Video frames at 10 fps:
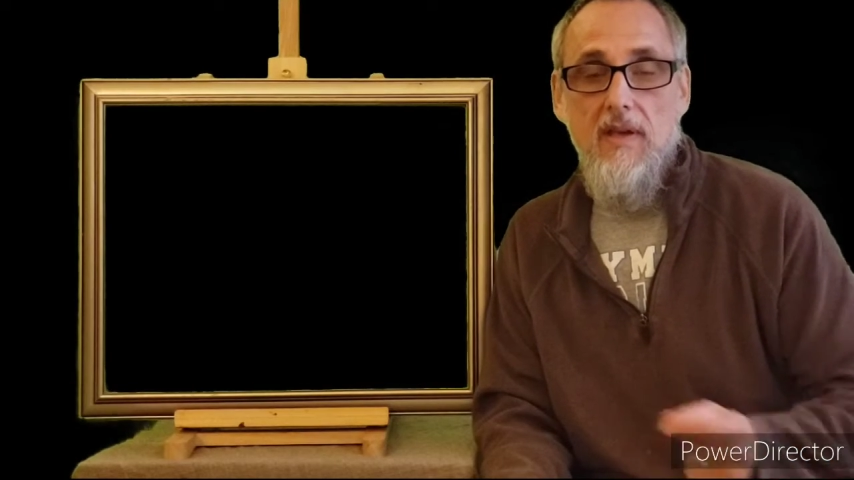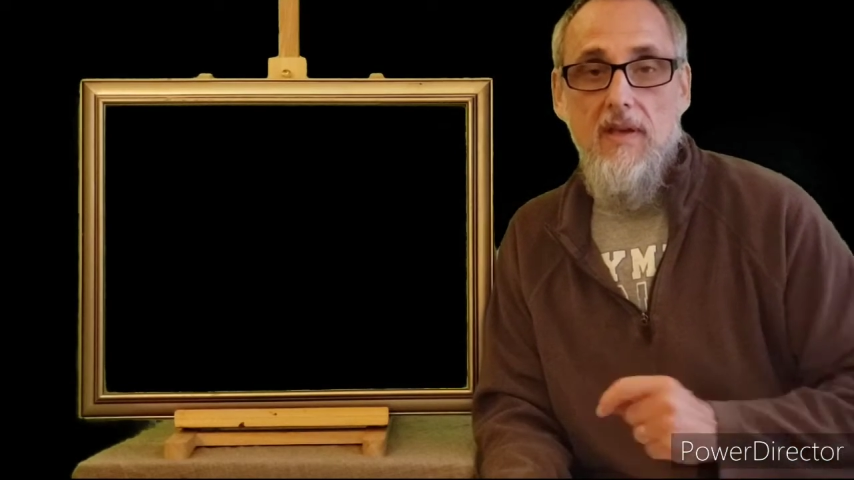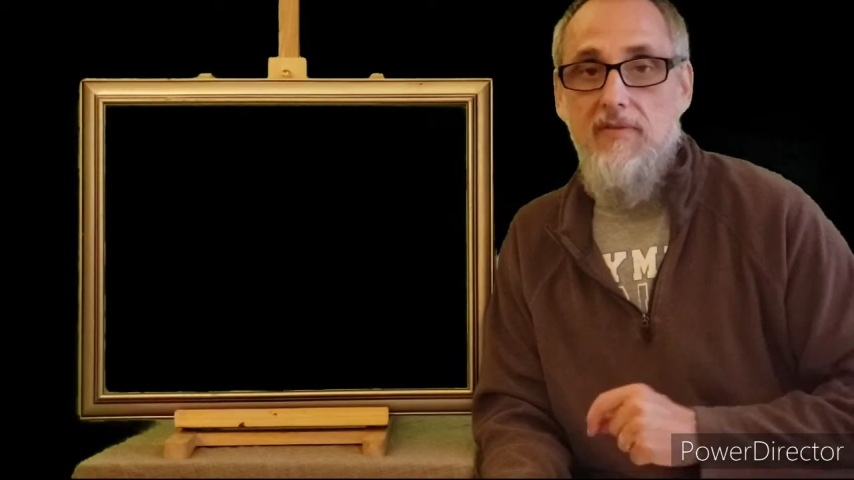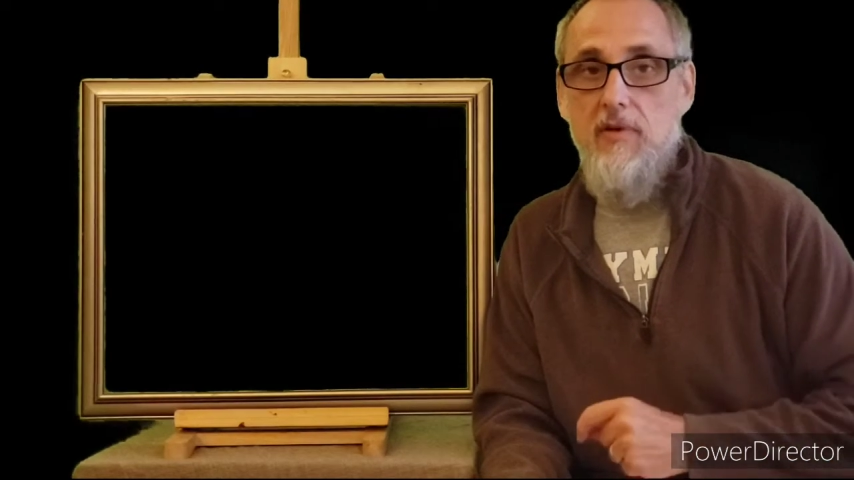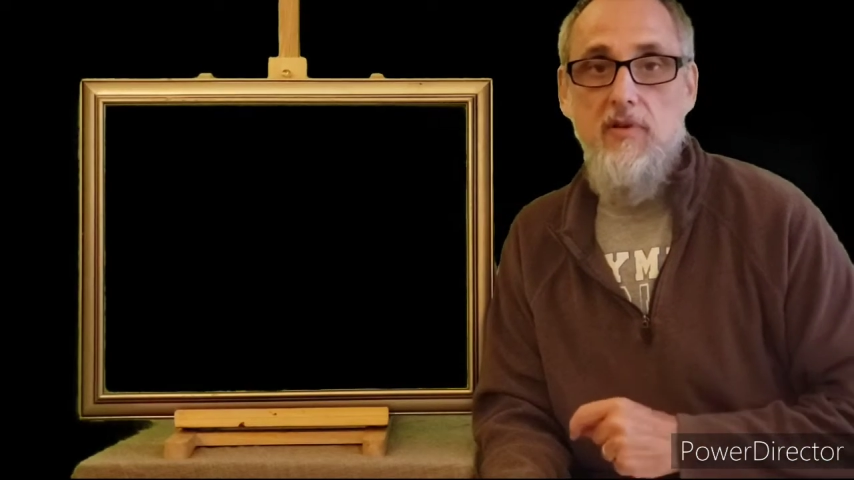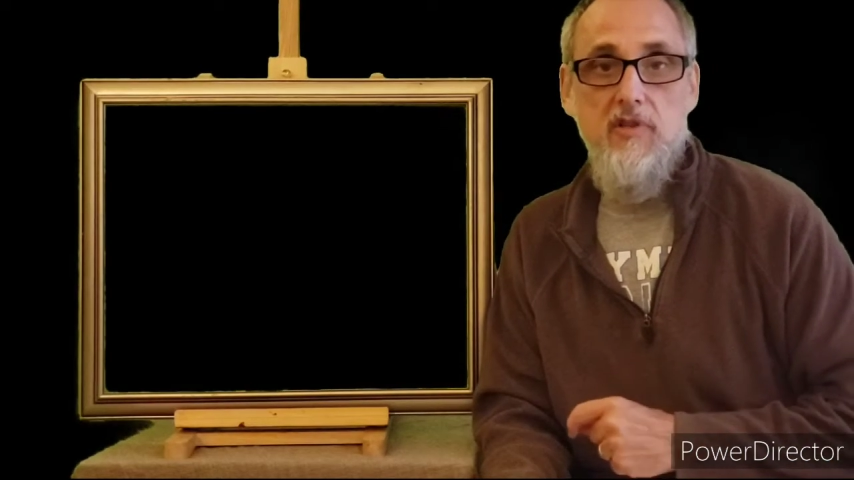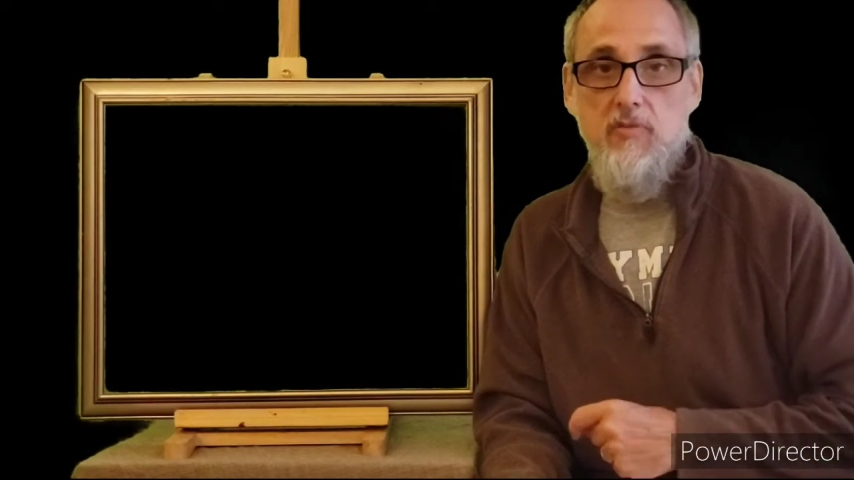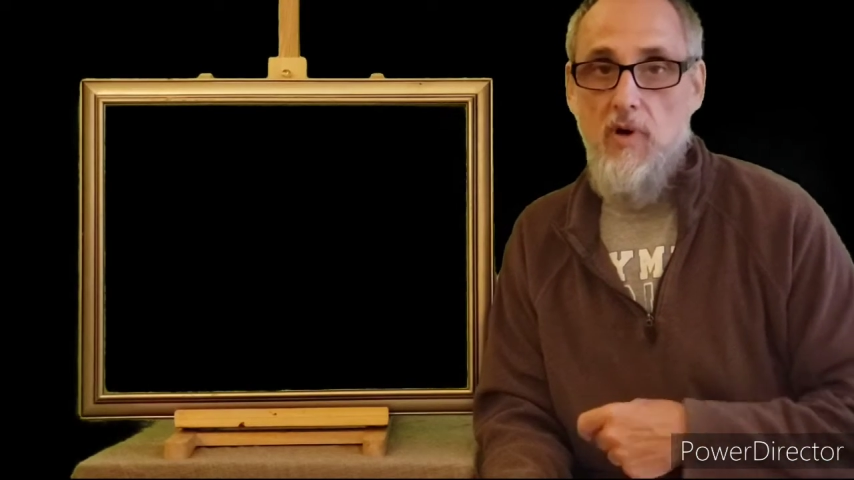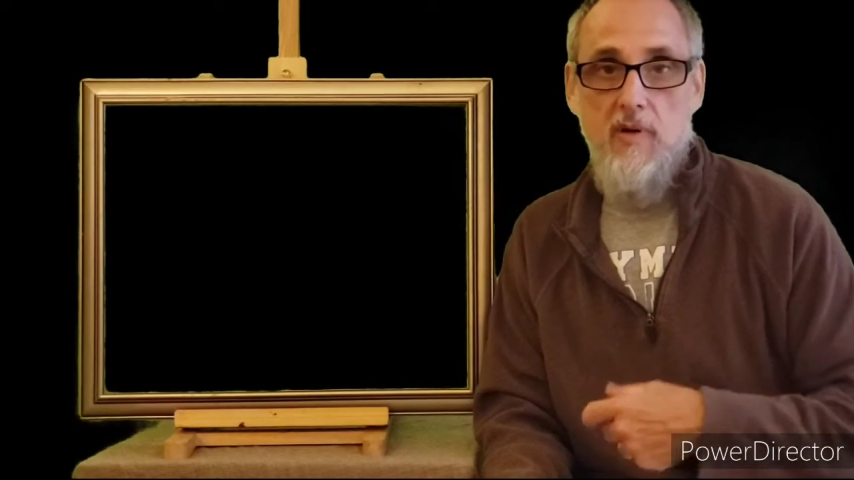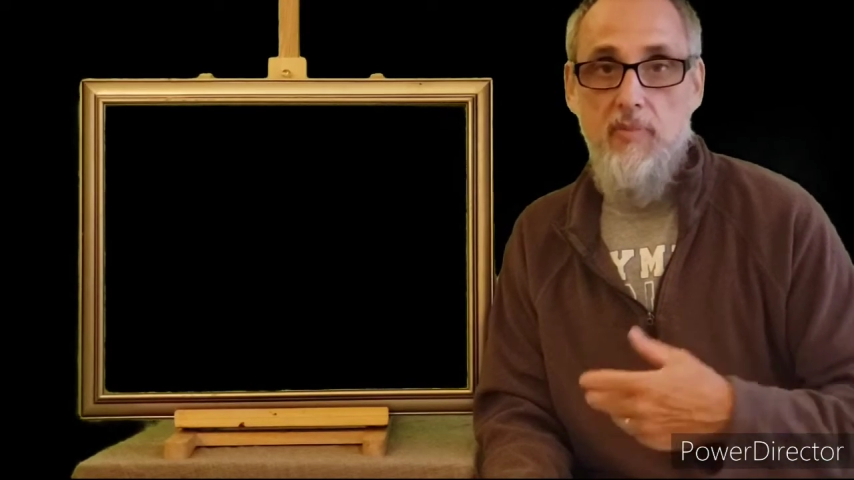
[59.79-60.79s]
If you
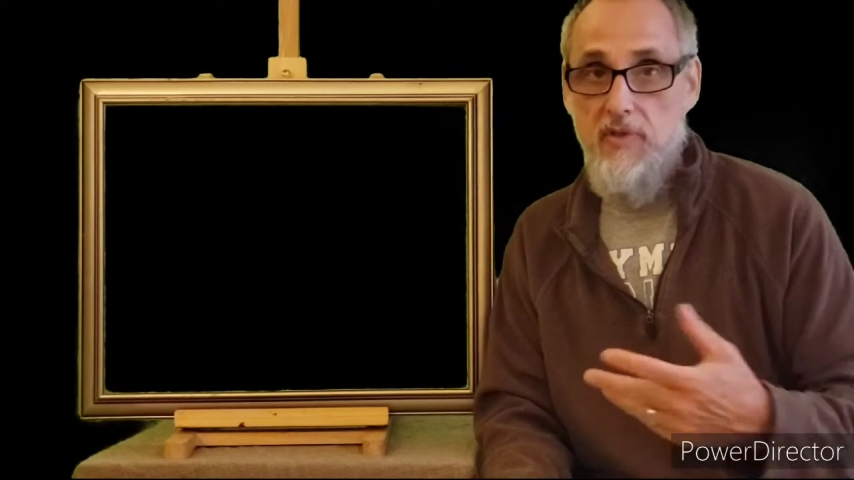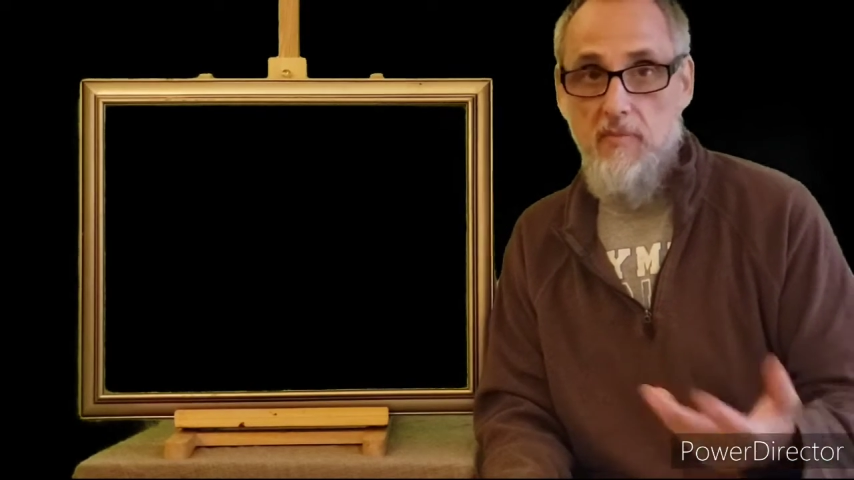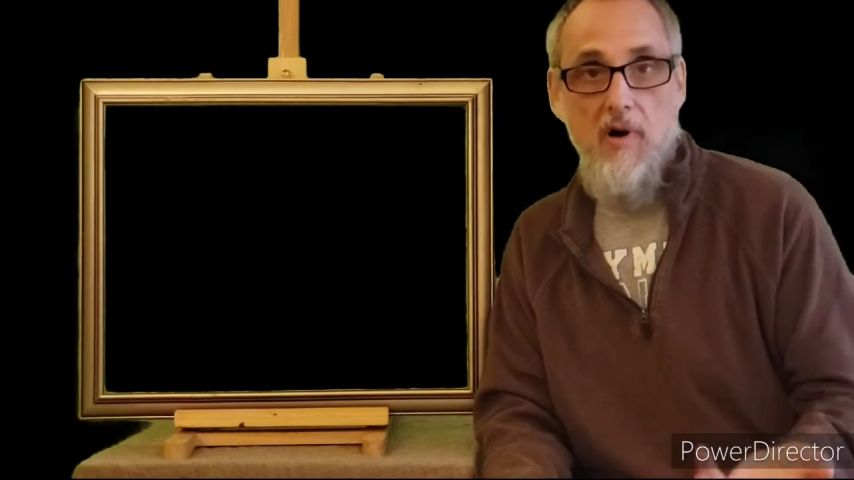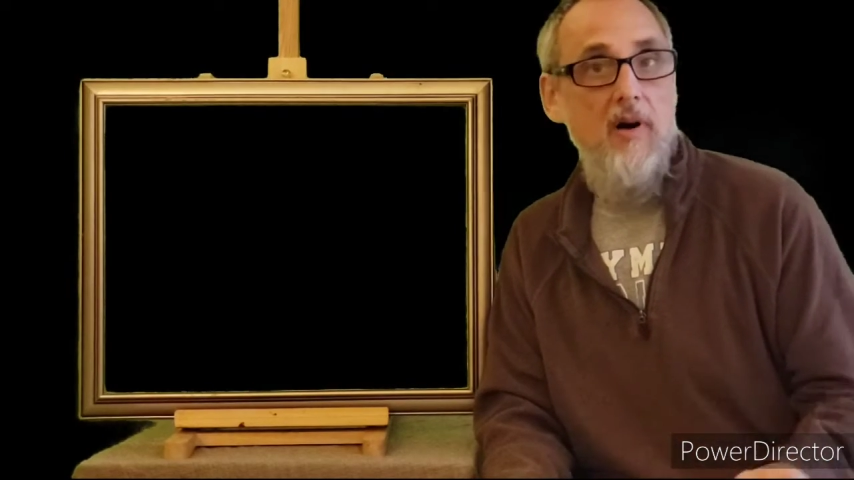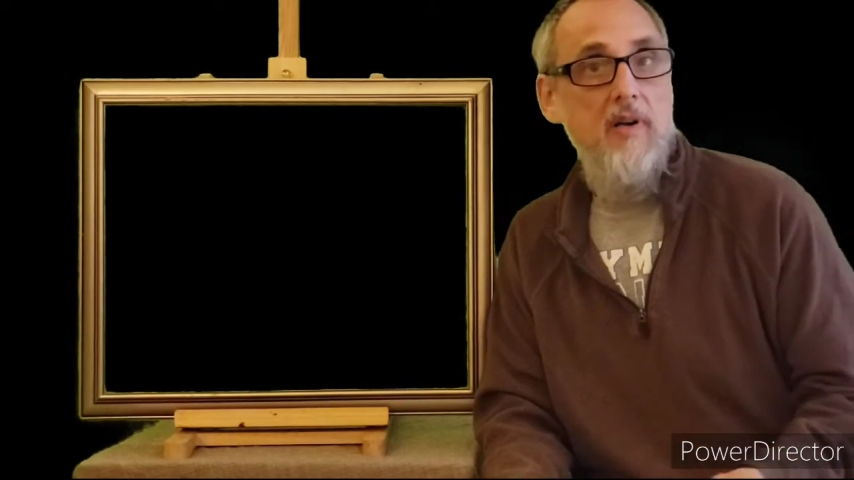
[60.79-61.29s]
just want to put them all